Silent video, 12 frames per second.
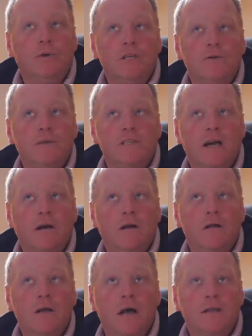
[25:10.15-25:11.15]
She put a tweet
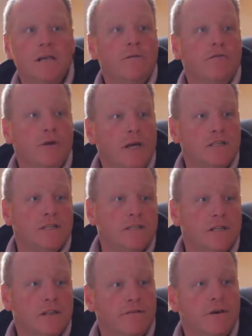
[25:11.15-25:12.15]
out uh, day before
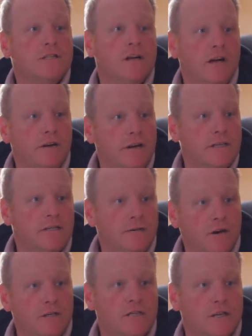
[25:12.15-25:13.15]
yesterday saying the first curlew
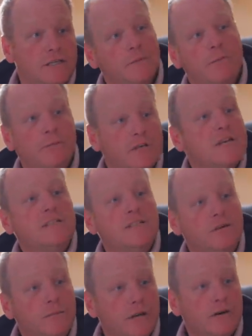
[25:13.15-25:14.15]
nest in Gloucestershire has now been
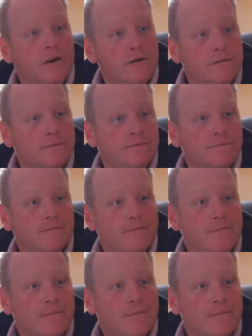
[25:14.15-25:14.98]
predated on by crows.